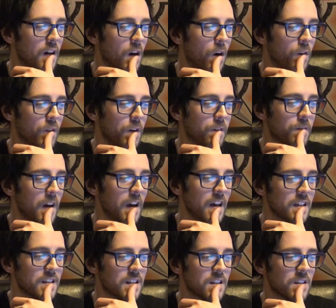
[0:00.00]
of an
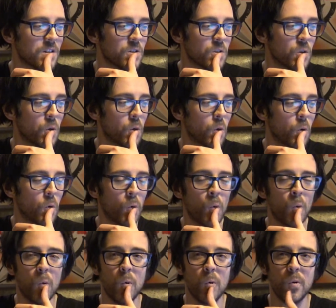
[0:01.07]
effect.
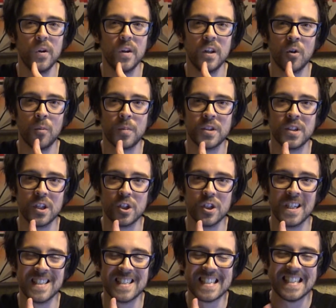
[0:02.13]
So, you know,
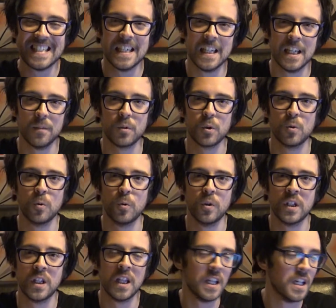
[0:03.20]
positioning is
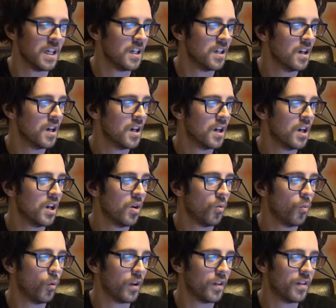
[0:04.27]
absolutely key
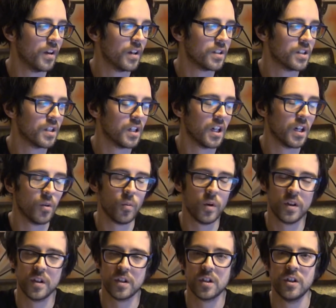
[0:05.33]
with this uh,
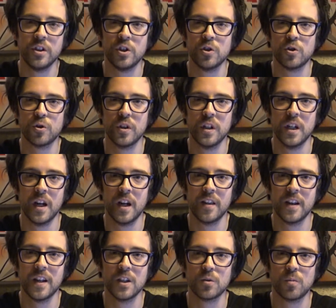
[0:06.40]
with this Legion trait. I
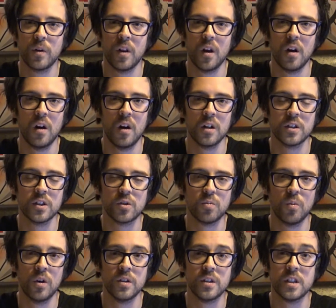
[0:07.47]
think it's one of the hardest
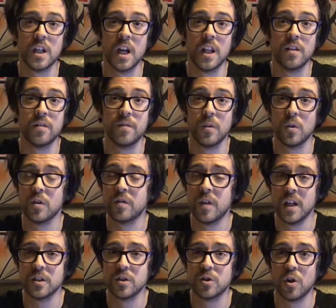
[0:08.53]
ones to get the full
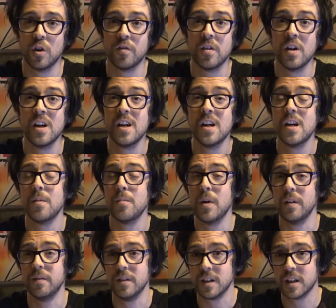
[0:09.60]
advantage of. But
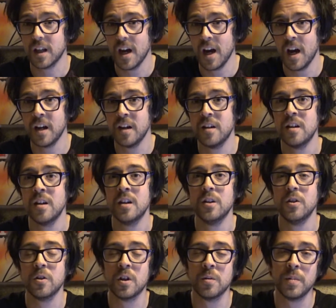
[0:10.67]
if you can,
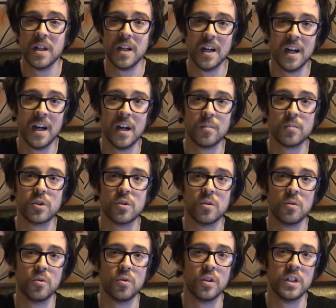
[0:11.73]
you can be
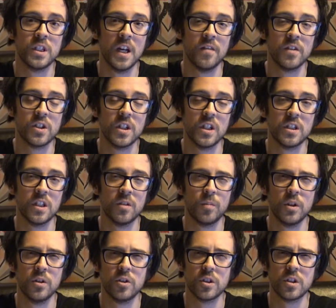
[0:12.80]
absolutely devastating, but
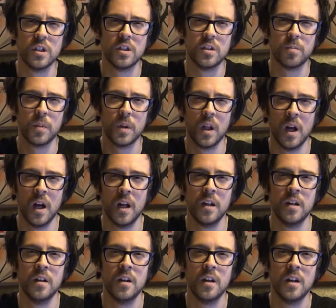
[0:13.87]
you just need to
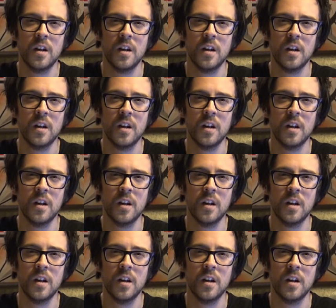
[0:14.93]
plan